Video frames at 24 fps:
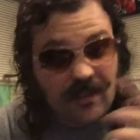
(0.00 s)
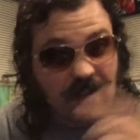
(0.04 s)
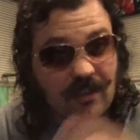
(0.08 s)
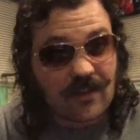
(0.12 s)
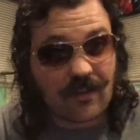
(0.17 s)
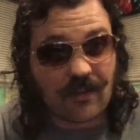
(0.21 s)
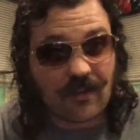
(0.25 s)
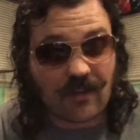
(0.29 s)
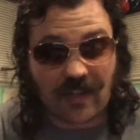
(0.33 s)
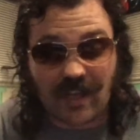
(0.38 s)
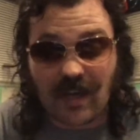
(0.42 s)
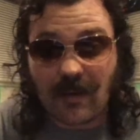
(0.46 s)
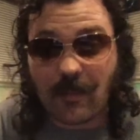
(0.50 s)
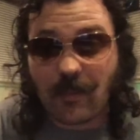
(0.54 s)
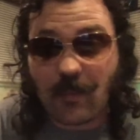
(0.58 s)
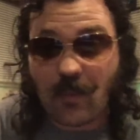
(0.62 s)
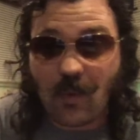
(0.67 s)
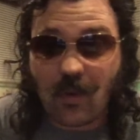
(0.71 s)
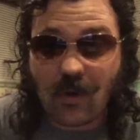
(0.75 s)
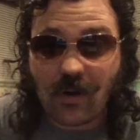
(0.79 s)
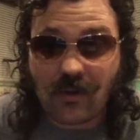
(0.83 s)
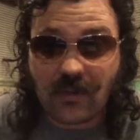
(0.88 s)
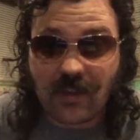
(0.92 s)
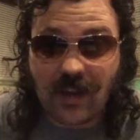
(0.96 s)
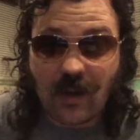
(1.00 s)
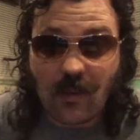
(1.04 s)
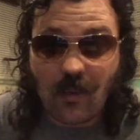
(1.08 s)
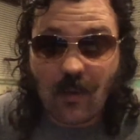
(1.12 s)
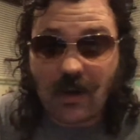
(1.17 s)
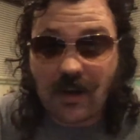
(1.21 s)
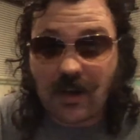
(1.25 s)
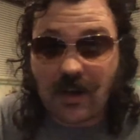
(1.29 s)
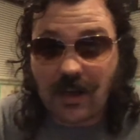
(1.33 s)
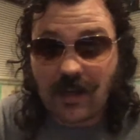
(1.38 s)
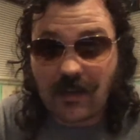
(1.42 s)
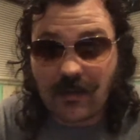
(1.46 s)
There's a couple more that I
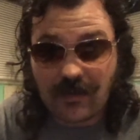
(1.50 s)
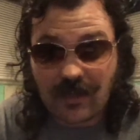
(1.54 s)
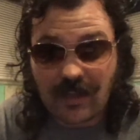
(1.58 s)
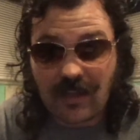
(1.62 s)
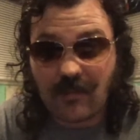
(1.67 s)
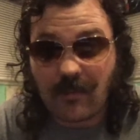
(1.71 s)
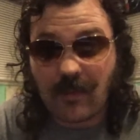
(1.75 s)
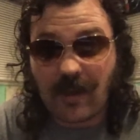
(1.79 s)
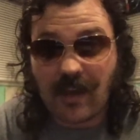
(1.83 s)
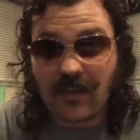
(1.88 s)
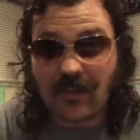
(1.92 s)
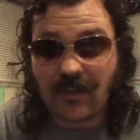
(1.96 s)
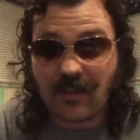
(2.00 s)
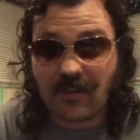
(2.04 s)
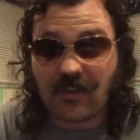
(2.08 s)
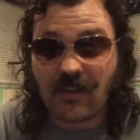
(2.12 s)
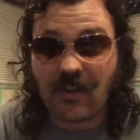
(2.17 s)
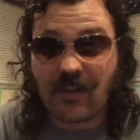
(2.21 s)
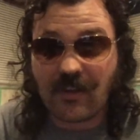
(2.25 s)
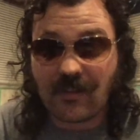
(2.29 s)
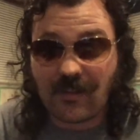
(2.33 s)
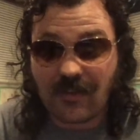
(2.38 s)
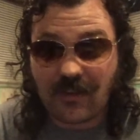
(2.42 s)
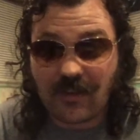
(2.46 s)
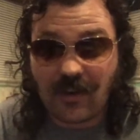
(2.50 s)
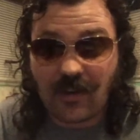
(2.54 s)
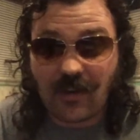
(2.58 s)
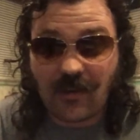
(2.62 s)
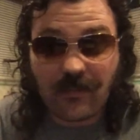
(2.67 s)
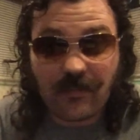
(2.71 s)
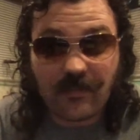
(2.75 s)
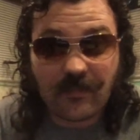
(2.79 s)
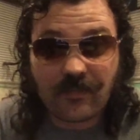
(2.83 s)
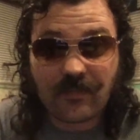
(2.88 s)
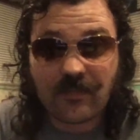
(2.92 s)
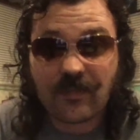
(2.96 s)
wanna give my thoughts on. So
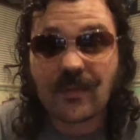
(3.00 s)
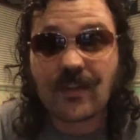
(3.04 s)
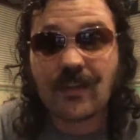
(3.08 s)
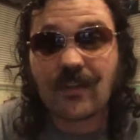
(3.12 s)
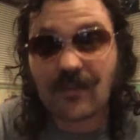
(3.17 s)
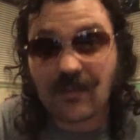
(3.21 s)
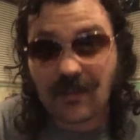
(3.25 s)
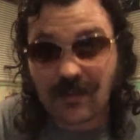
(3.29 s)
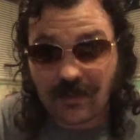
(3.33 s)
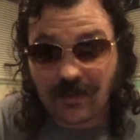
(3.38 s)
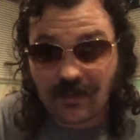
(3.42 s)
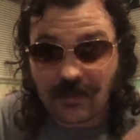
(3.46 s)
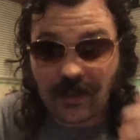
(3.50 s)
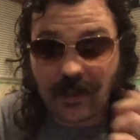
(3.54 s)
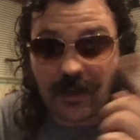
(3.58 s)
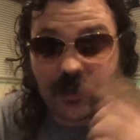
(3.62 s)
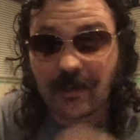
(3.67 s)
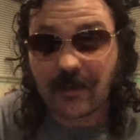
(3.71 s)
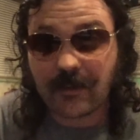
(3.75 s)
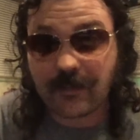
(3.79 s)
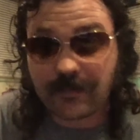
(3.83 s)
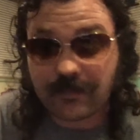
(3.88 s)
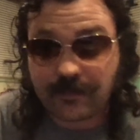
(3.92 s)
later.